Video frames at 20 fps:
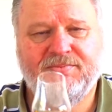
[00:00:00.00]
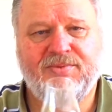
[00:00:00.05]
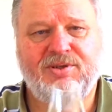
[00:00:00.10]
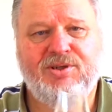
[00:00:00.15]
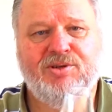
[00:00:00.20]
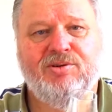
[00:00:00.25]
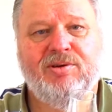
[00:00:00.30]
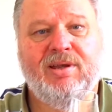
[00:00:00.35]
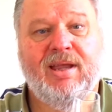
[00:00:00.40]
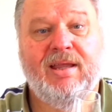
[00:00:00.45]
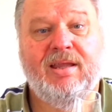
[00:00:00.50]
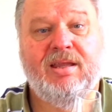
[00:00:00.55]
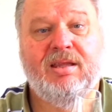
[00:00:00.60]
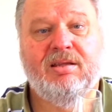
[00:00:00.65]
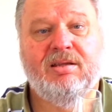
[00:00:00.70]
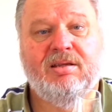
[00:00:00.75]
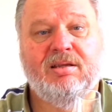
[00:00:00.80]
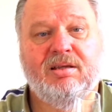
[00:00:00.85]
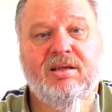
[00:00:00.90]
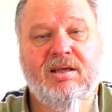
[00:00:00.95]
you
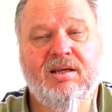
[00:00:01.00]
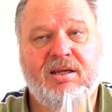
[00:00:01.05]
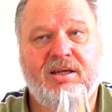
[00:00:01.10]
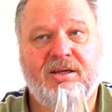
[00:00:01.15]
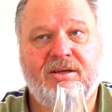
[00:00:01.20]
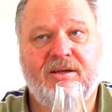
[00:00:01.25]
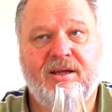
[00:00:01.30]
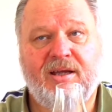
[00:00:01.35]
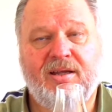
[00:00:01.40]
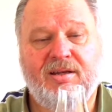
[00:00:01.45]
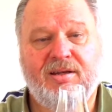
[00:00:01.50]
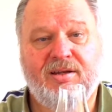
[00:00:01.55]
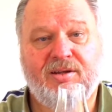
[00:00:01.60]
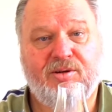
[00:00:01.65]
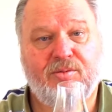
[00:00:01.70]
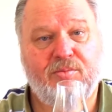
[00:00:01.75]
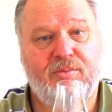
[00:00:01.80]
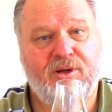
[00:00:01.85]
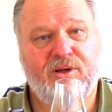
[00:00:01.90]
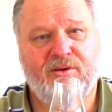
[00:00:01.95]
get a
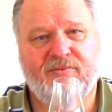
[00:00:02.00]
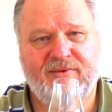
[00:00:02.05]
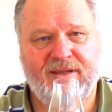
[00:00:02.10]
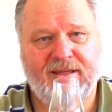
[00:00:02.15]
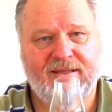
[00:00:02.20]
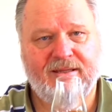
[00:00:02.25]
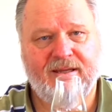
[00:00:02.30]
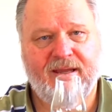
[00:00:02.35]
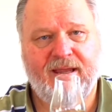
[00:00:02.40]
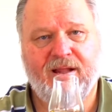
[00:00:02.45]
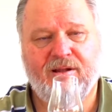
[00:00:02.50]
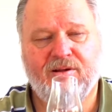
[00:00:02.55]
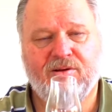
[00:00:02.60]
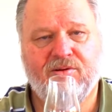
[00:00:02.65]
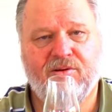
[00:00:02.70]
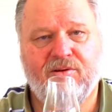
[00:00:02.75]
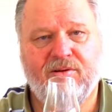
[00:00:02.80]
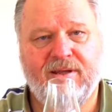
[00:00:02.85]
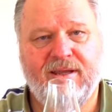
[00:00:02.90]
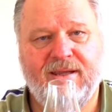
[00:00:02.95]
little bit of that
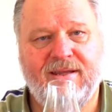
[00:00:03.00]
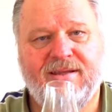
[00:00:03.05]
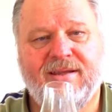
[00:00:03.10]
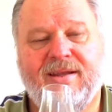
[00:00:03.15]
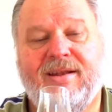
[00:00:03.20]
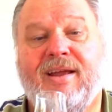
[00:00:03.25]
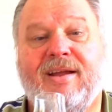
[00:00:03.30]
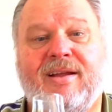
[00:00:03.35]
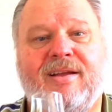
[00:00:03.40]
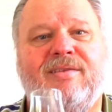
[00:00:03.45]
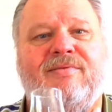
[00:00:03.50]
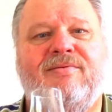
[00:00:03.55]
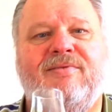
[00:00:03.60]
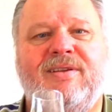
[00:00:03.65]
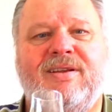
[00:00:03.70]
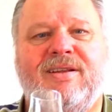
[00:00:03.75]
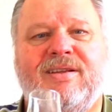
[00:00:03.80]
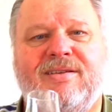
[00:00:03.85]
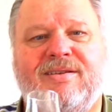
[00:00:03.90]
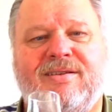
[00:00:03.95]
alcohol hit, and I can
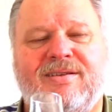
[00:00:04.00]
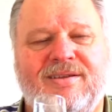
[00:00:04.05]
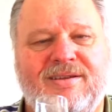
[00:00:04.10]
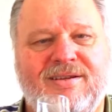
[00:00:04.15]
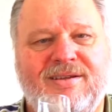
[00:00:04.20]
feel it,